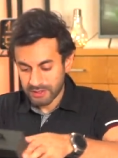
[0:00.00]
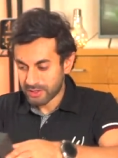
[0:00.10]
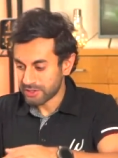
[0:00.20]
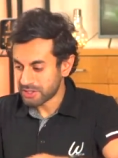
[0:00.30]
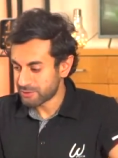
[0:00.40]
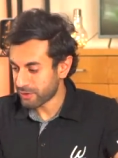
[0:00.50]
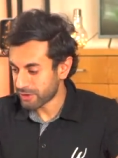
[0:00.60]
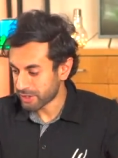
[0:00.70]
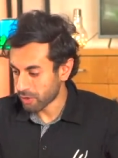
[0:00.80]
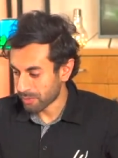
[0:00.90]
Now this is
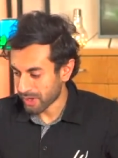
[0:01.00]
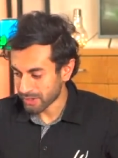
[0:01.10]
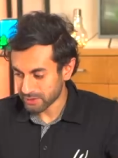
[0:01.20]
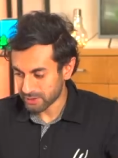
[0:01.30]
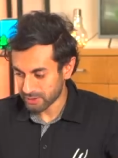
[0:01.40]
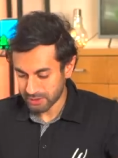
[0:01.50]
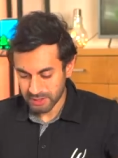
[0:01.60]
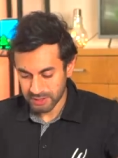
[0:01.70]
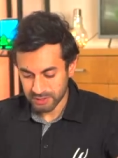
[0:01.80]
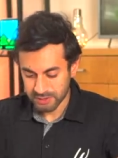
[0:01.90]
very compact.
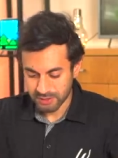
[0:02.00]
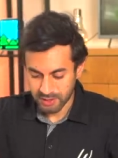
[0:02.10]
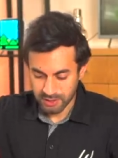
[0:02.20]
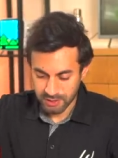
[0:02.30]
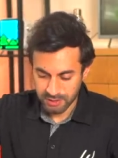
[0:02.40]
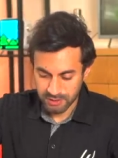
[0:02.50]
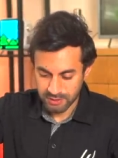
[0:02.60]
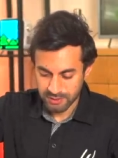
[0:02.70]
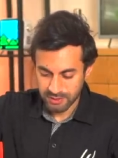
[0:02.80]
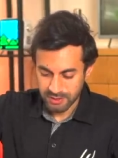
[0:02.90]
It uh,
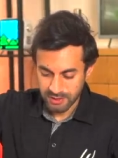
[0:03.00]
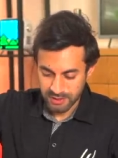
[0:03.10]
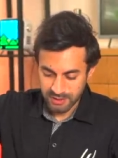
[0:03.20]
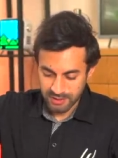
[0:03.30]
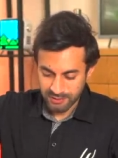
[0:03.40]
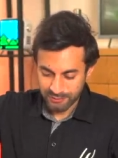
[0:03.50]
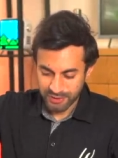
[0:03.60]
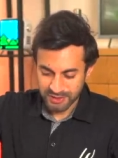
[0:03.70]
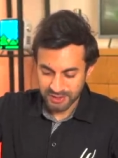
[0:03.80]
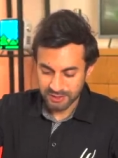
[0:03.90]

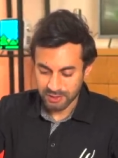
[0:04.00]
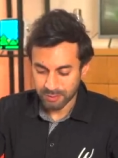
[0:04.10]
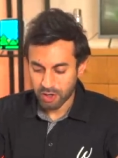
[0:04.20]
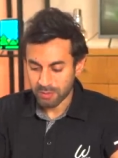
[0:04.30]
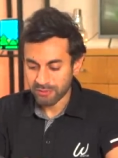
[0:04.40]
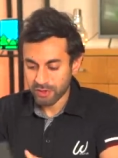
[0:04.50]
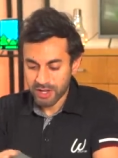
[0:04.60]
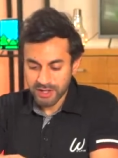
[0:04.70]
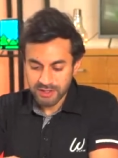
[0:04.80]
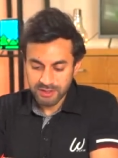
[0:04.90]
fits into the palm of your
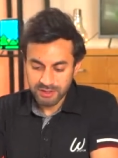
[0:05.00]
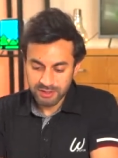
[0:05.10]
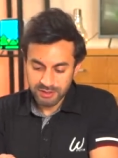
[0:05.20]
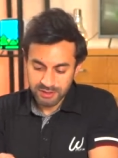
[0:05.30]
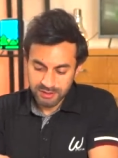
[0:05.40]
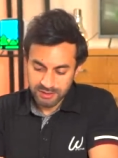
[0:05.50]
hands.